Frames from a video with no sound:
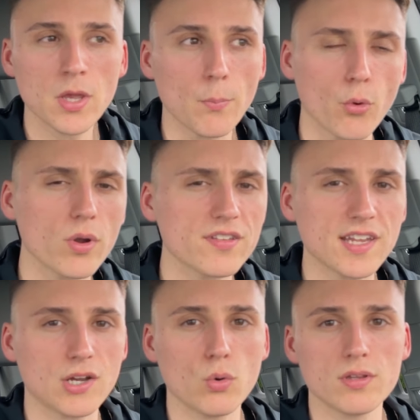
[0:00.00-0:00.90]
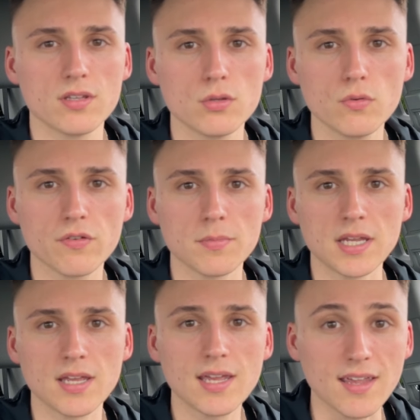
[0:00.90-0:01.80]
But what is that going to do for
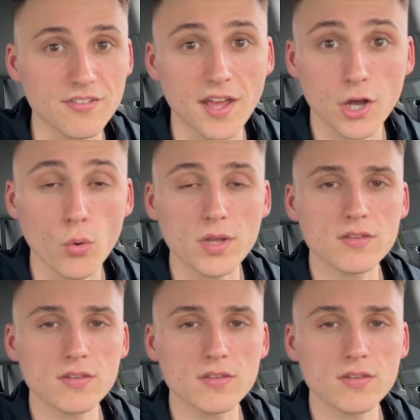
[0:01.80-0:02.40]
me? Is that going